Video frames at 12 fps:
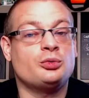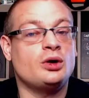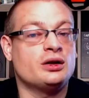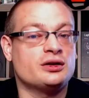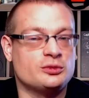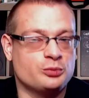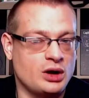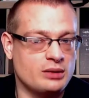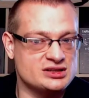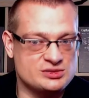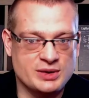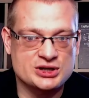product could
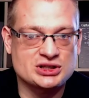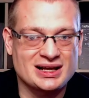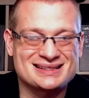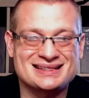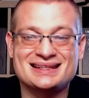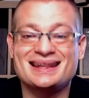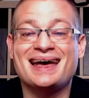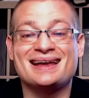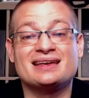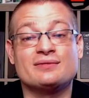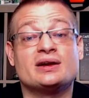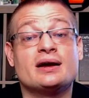probably specialize in
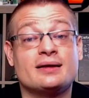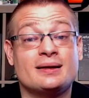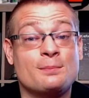that given area